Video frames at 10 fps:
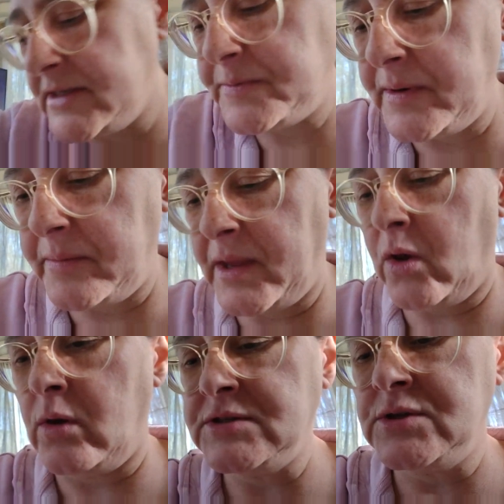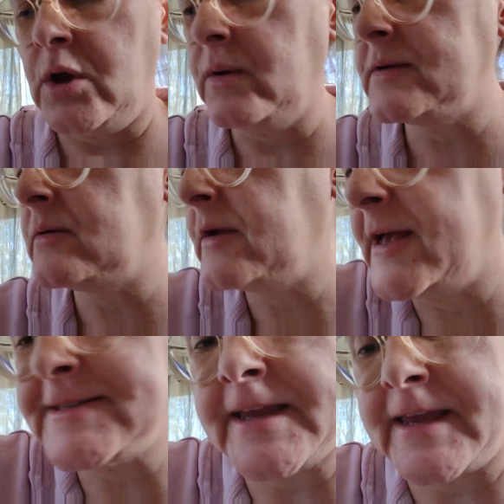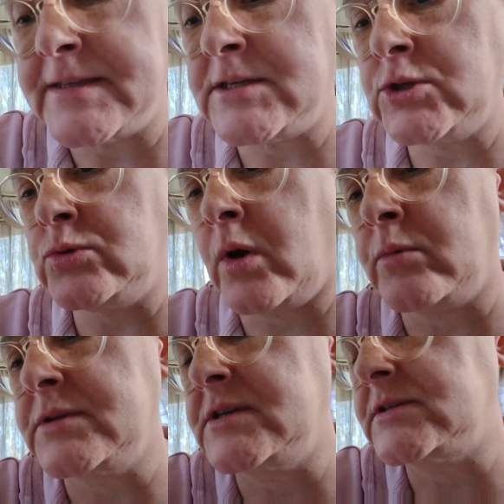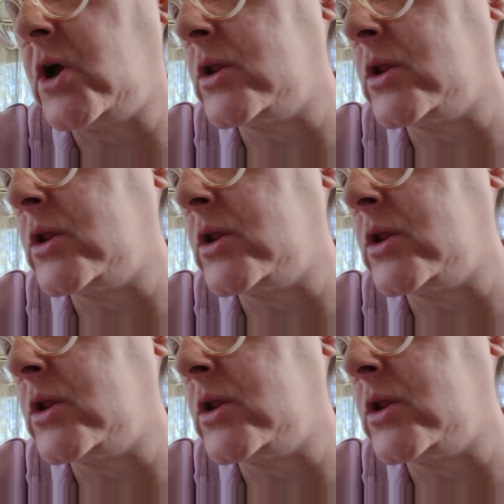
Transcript: husband and me also, as I continue on with this